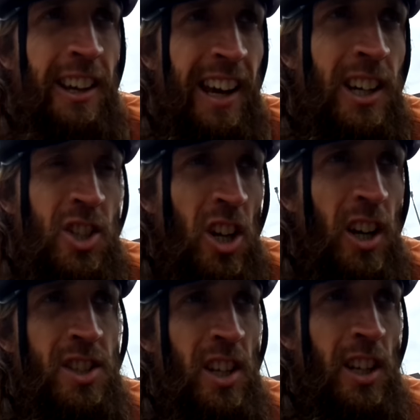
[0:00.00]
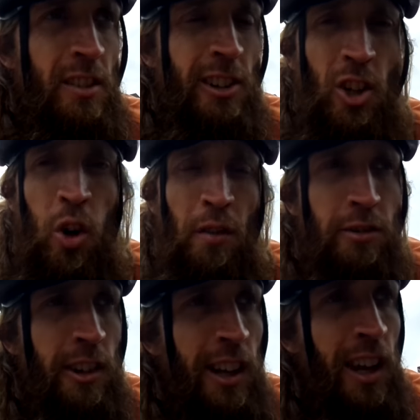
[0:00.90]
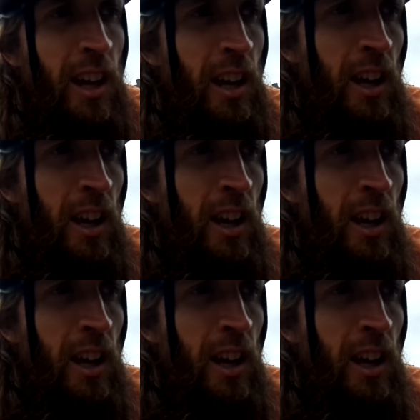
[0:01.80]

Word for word: re-energizing, recovery,